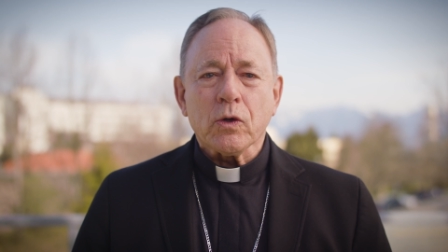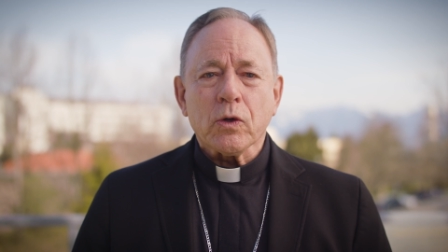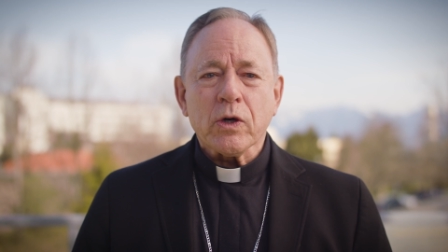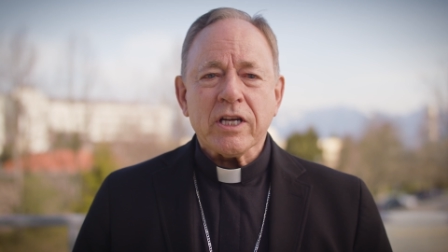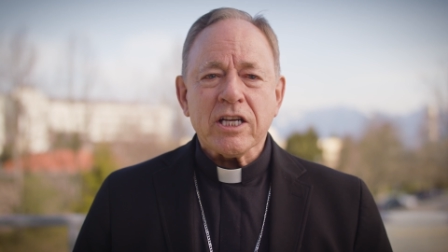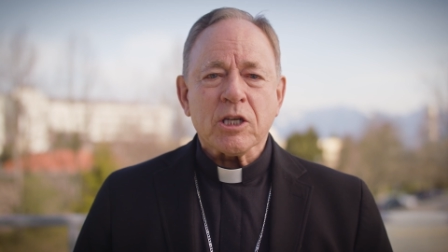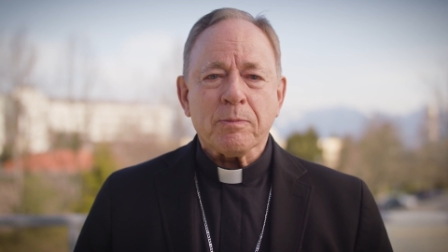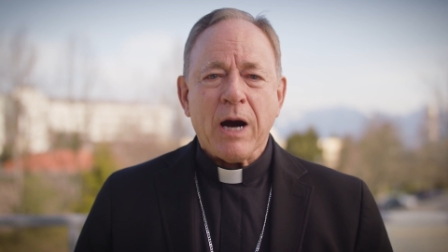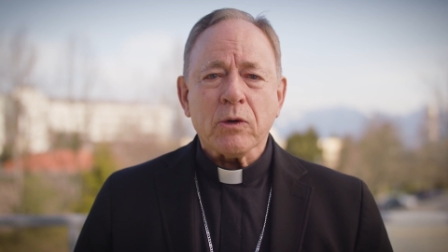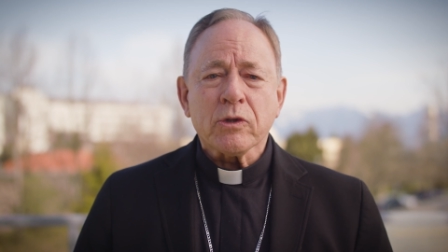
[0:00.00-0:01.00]
Lord is
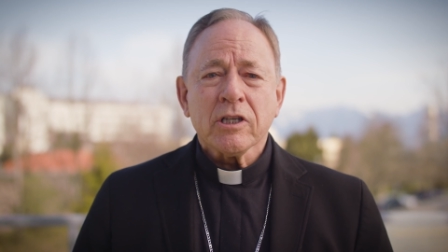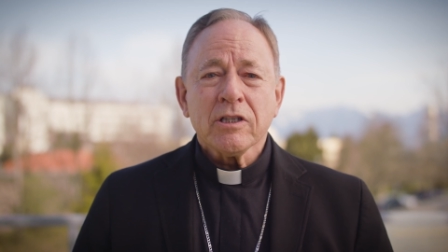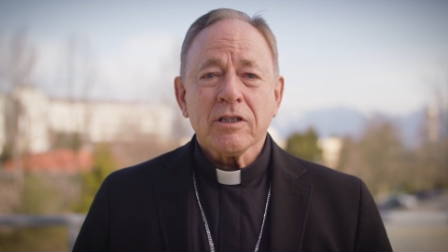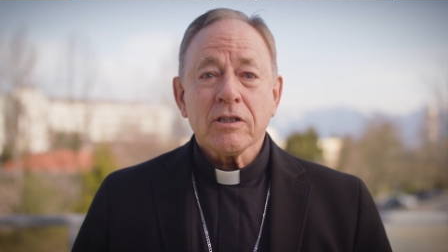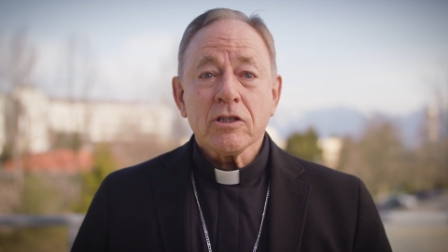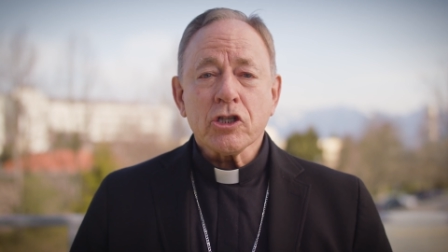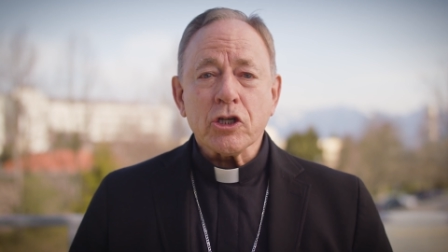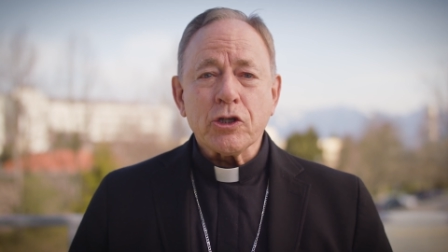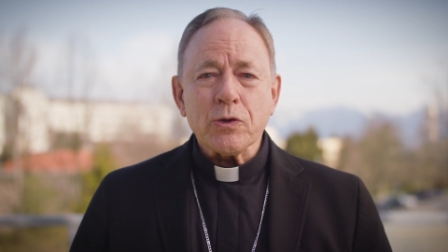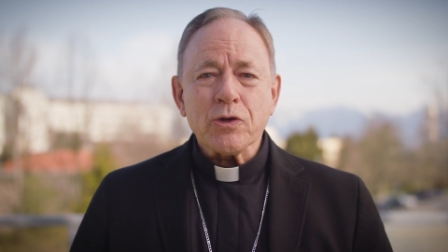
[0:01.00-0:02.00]
about to
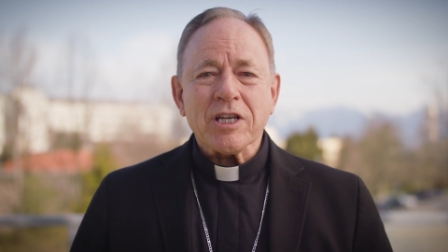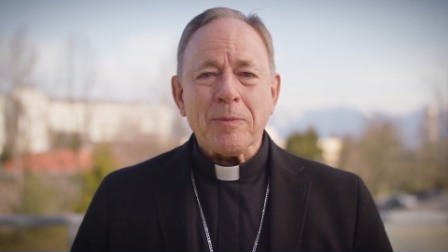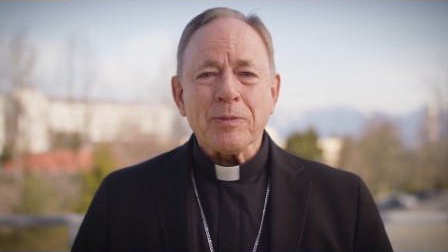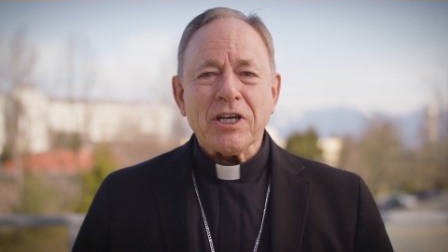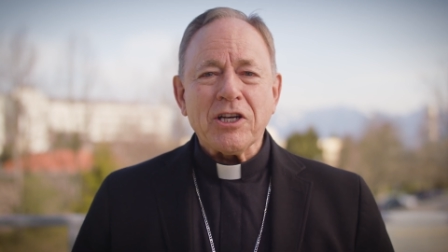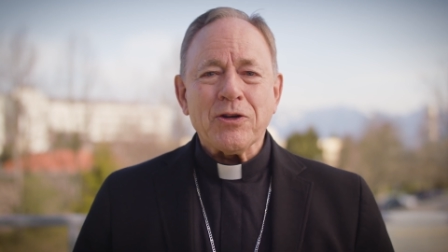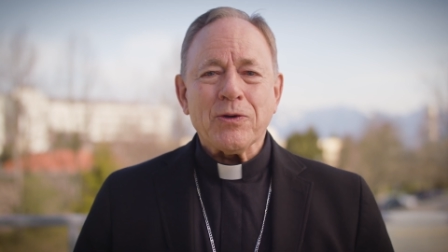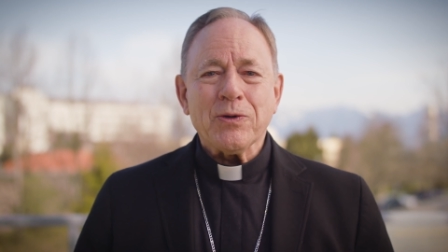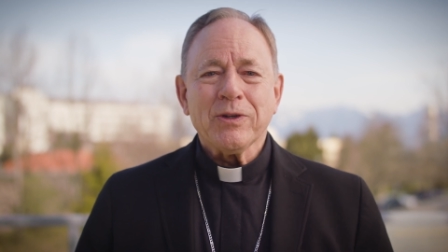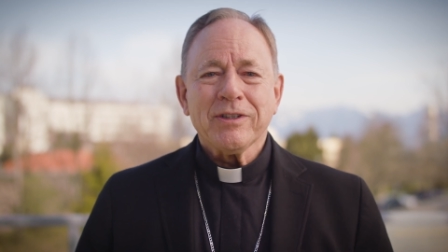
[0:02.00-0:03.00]
do something
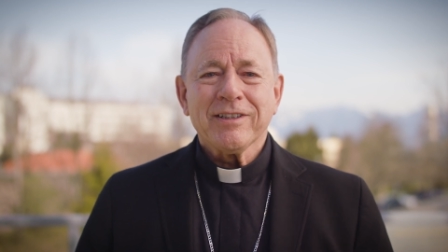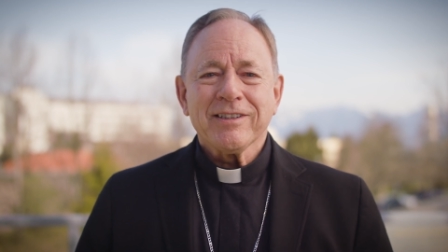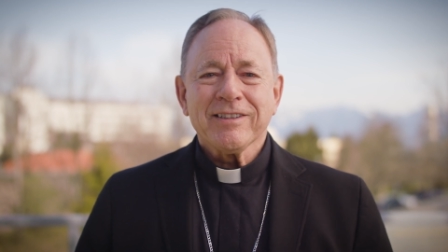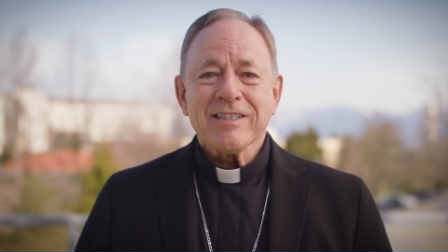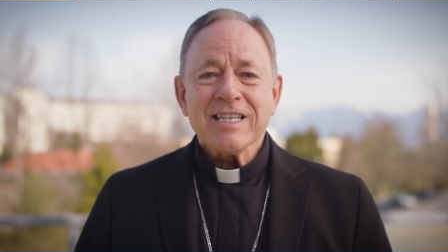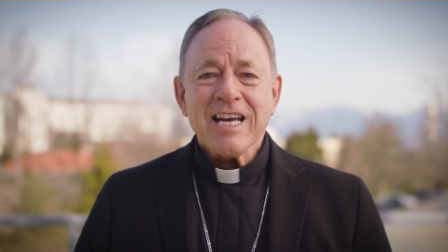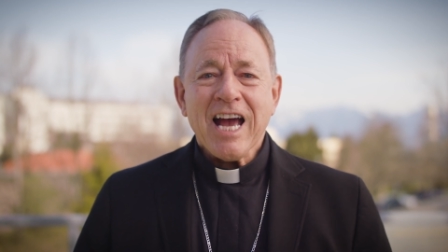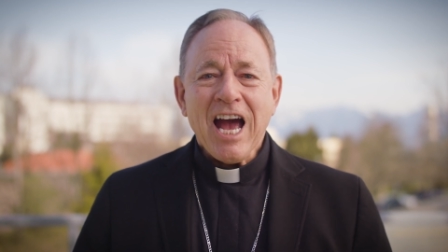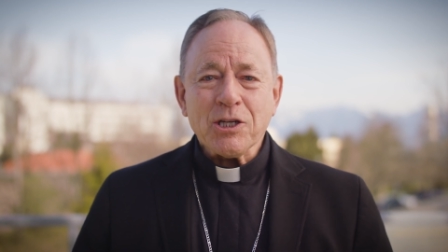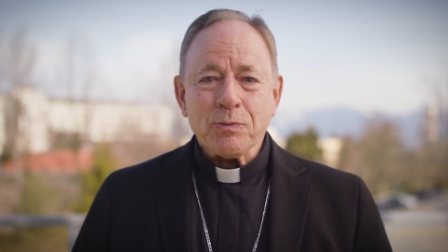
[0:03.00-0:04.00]
new.
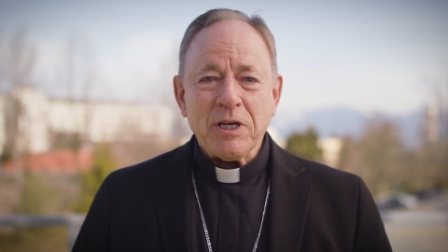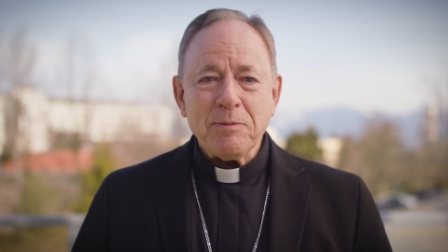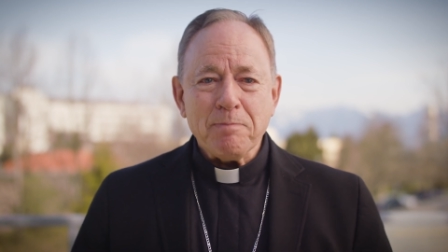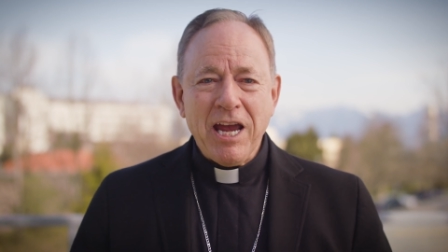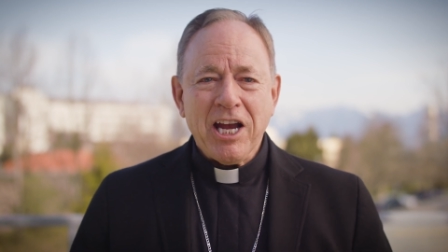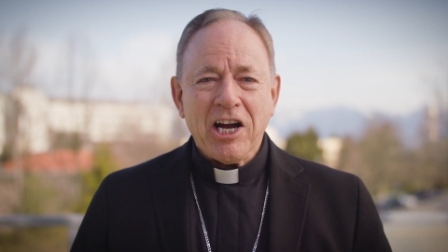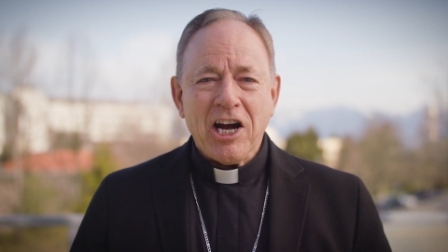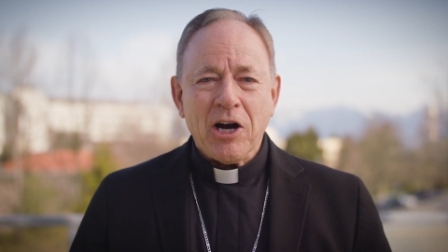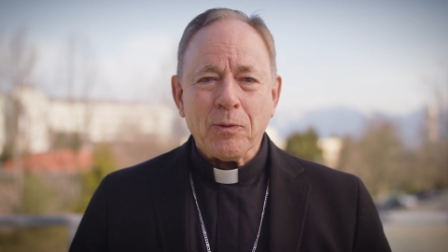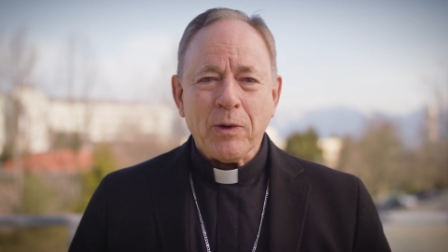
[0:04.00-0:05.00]
As we make
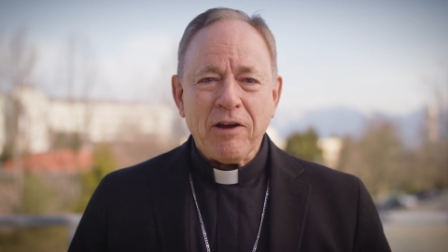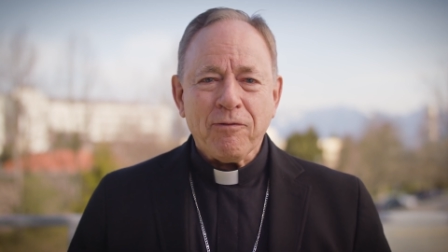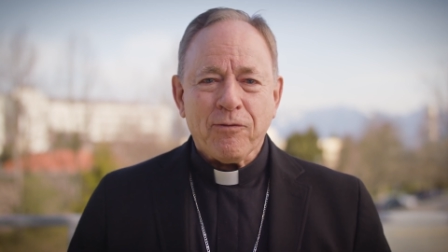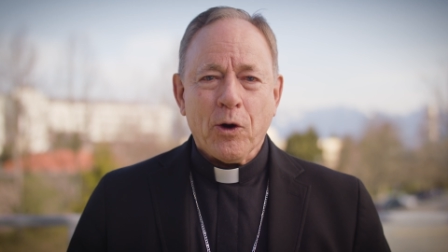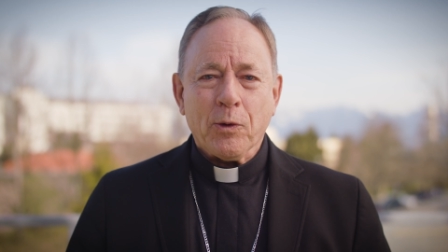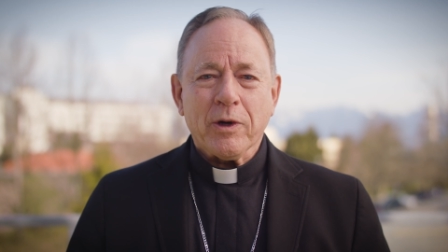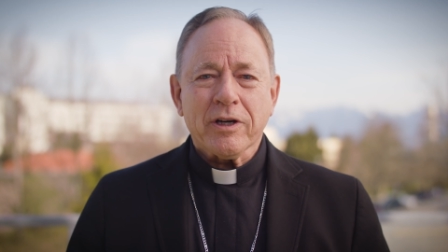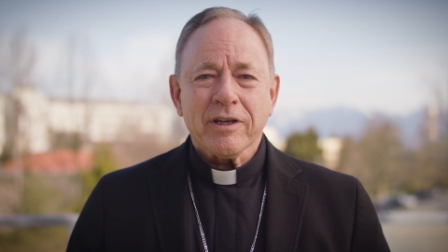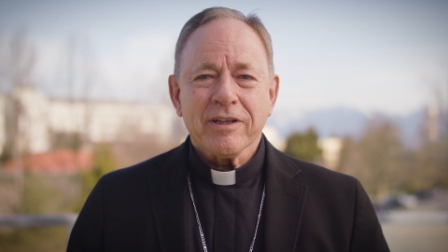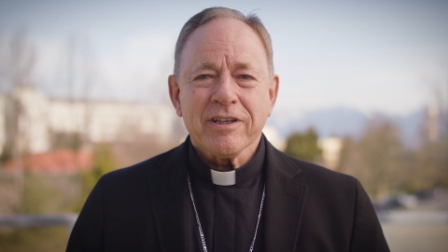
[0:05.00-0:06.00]
our way forward,
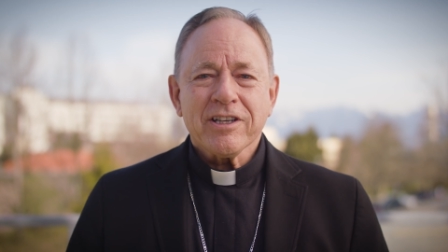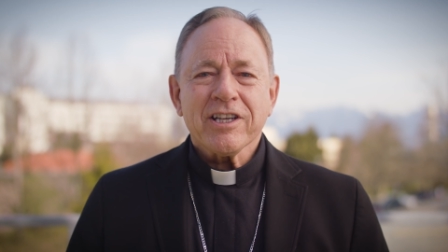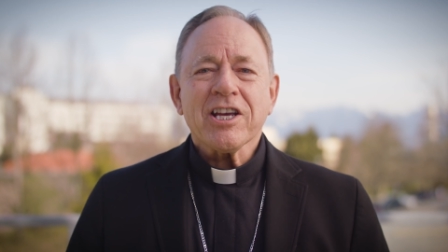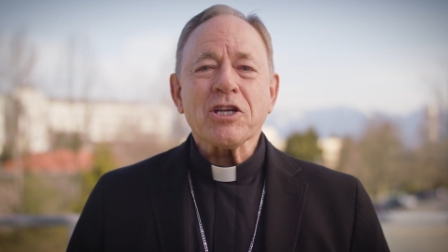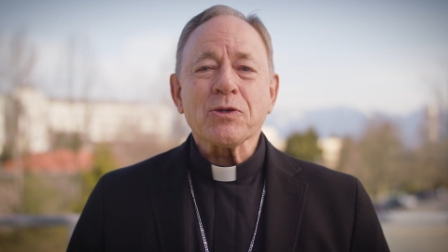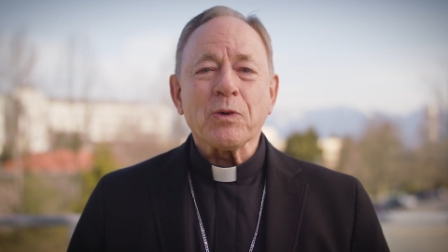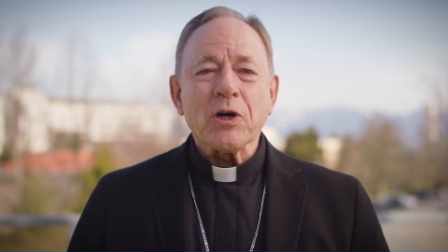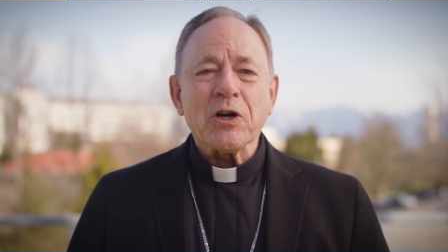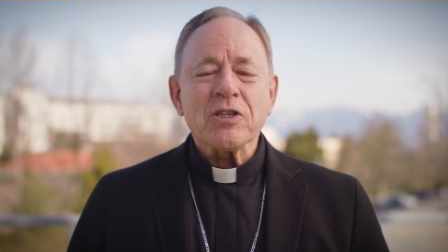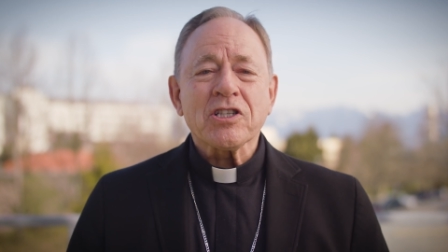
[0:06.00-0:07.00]
his
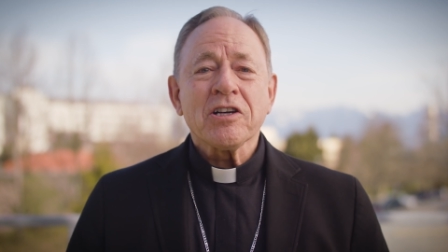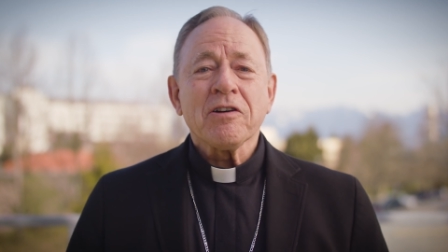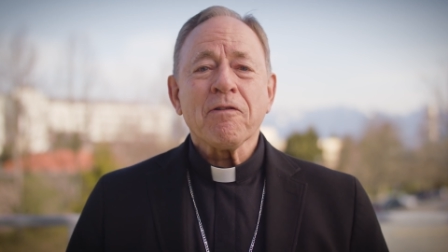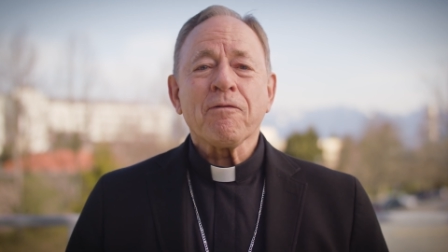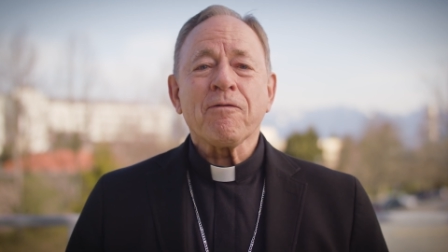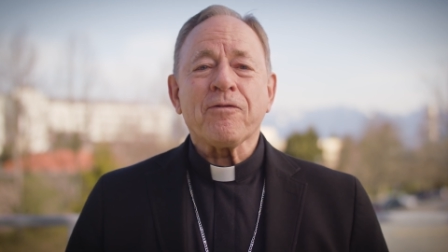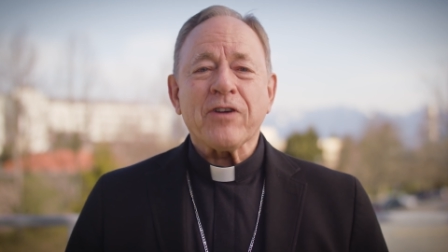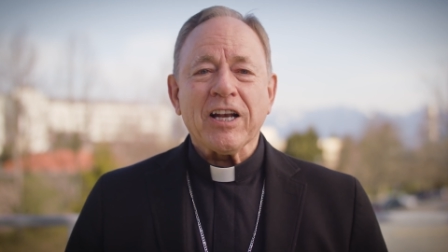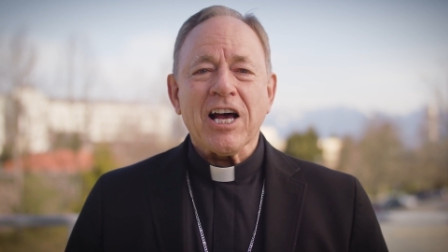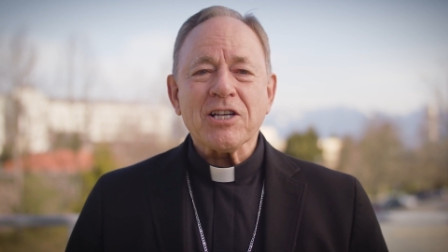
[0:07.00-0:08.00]
words
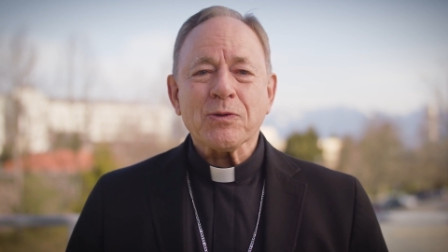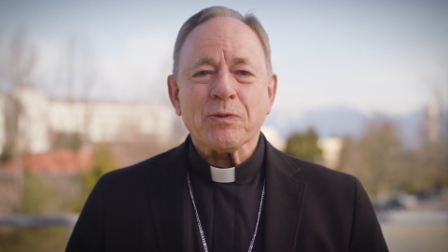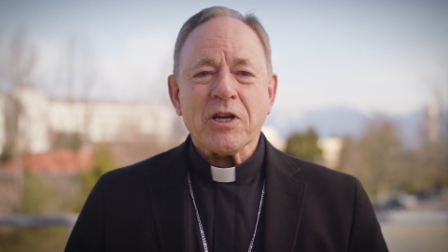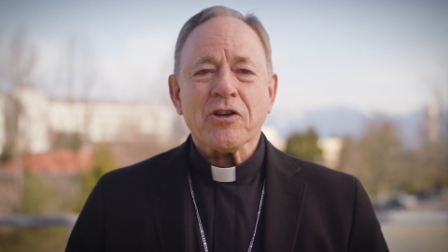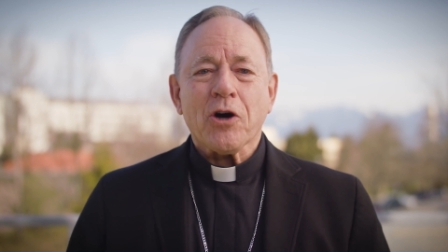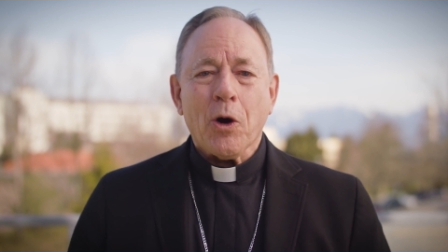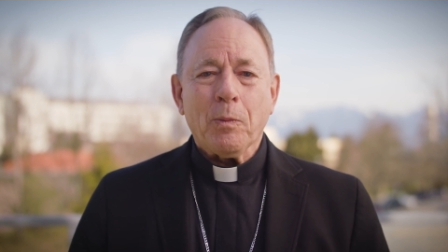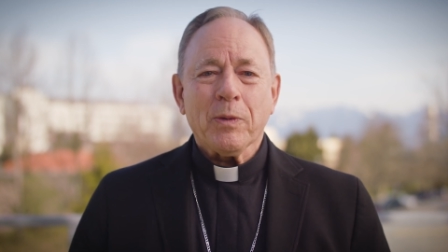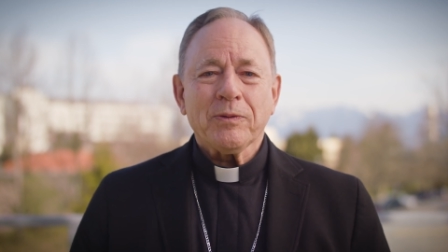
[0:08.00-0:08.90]
fill us with hope.